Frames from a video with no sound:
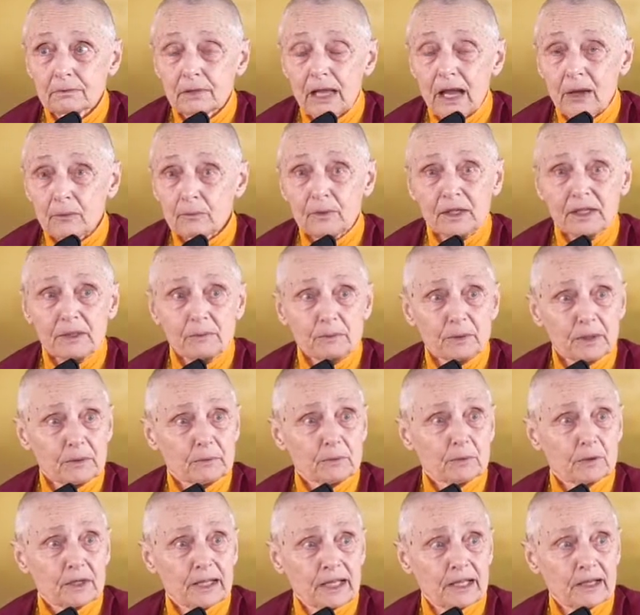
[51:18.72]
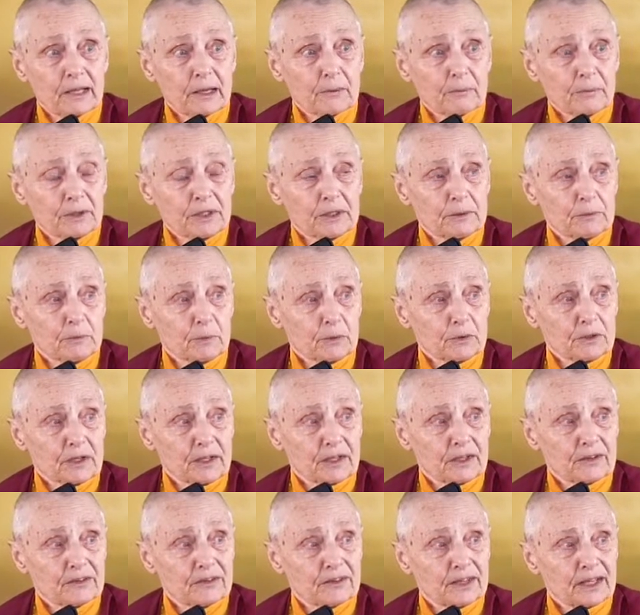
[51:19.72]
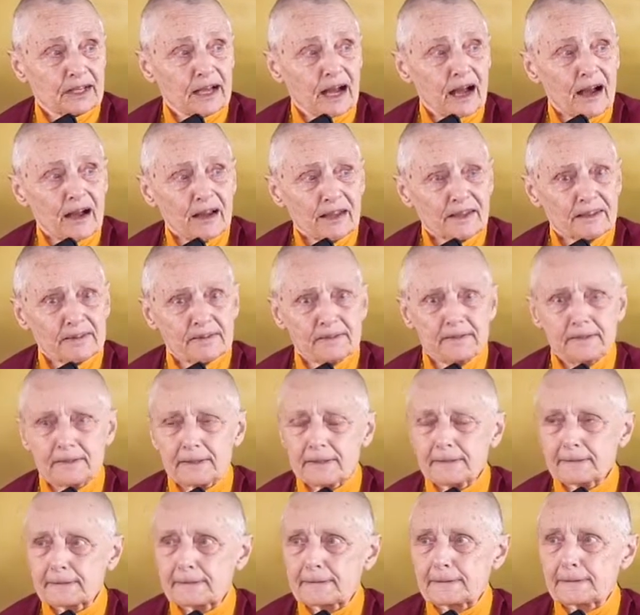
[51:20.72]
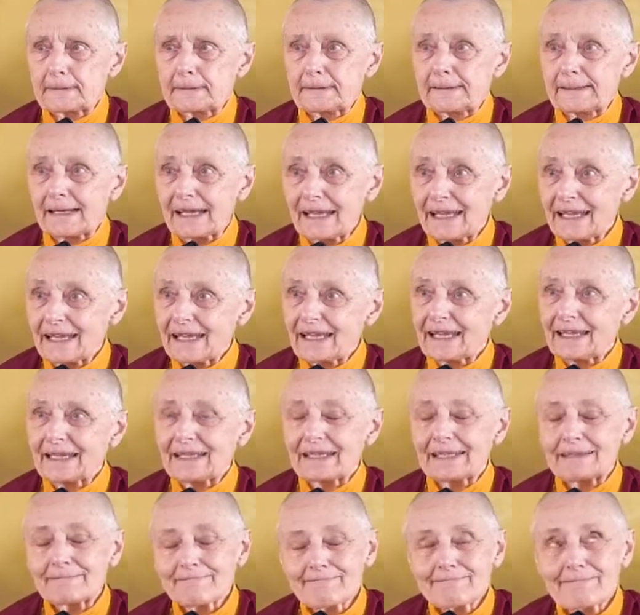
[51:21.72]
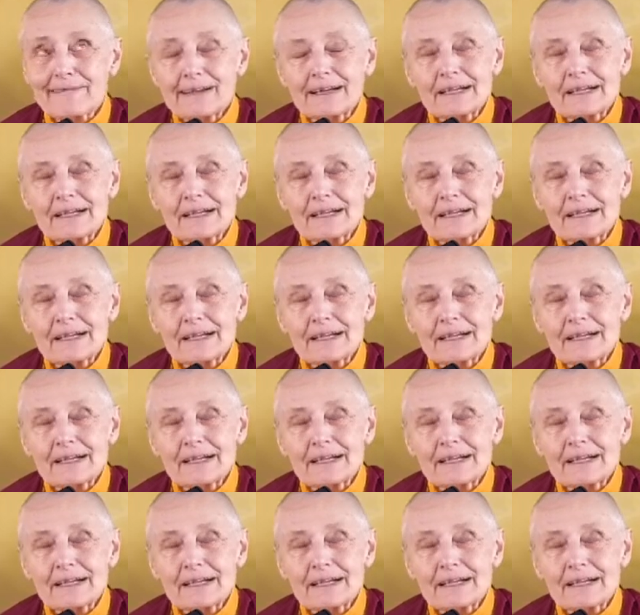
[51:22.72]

How many people get up in the morning and think, I think today